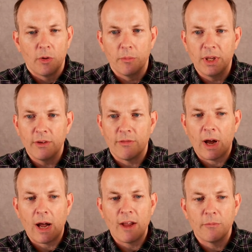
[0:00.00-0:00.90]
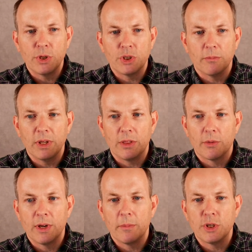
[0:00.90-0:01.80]
b five, bishop b
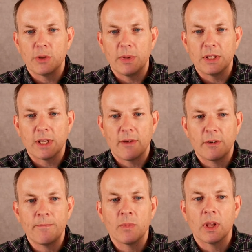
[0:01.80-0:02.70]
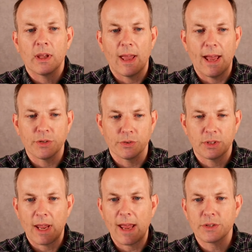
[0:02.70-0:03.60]
three, bishop e seven, castles,
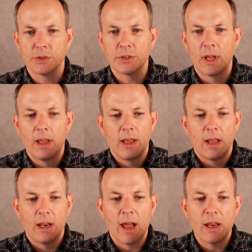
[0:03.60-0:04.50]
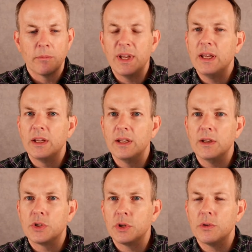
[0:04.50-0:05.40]
castles, knight b to
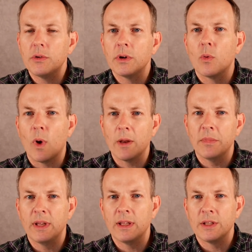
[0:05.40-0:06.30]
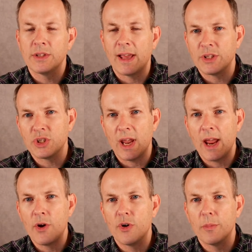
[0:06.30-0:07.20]
d two. White begins that
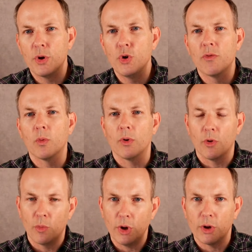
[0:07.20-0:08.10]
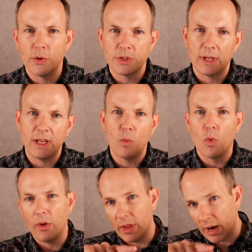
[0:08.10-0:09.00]
standard maneuver where the rook goes to e
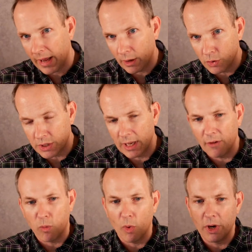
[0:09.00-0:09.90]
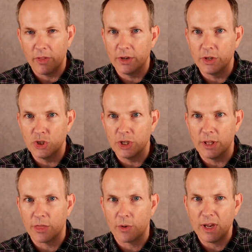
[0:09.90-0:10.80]
one, the knight goes to f one, and then to g
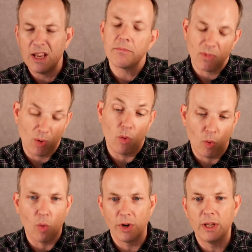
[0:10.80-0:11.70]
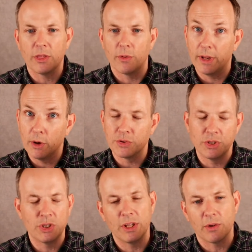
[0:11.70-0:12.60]
three, or, or e three, goes to
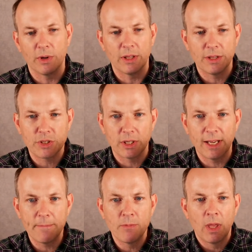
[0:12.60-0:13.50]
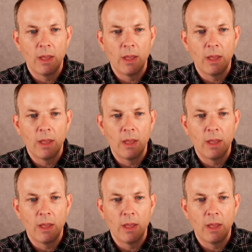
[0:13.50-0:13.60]
g three in this game.